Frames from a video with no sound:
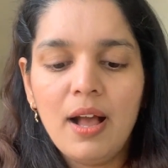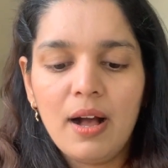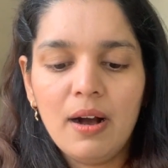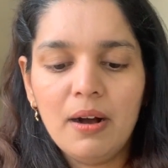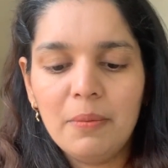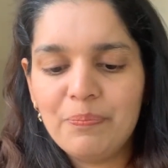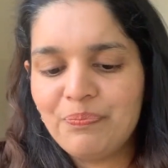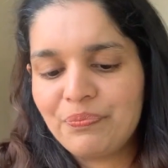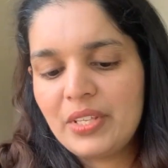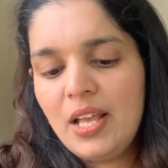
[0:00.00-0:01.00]

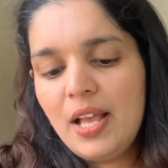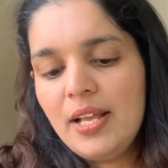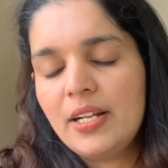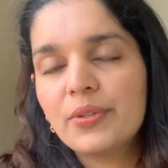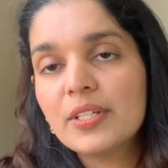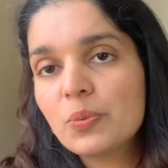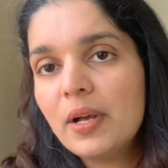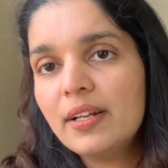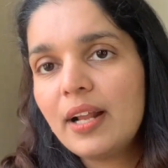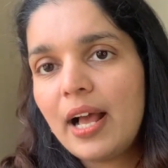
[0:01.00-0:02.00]
Now this
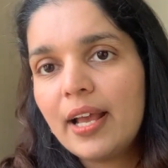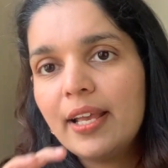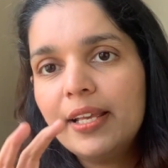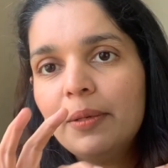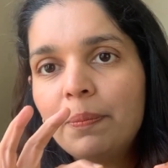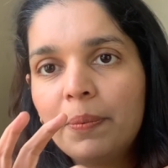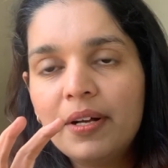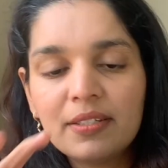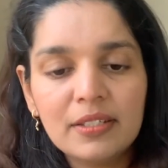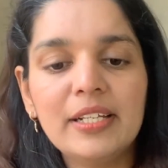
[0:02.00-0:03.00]
one, I
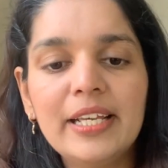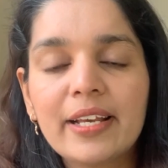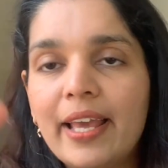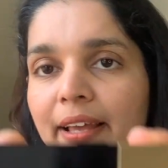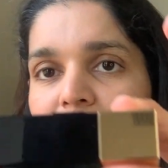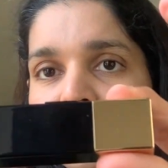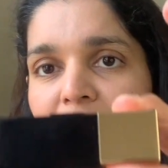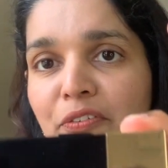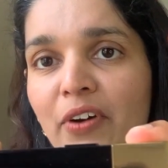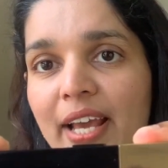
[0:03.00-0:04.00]
personally, again,
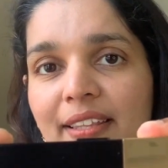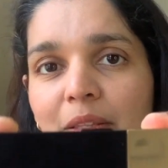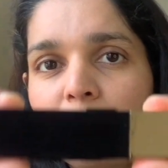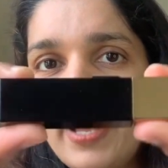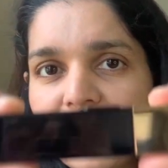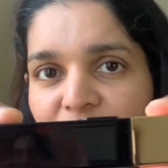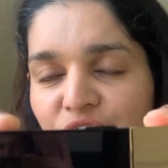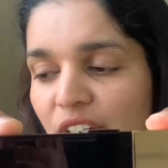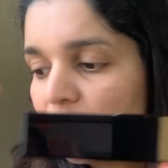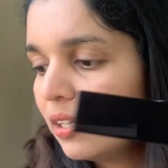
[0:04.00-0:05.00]
find the
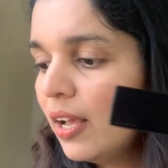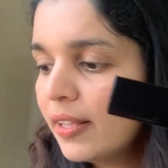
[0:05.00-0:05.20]
packaging.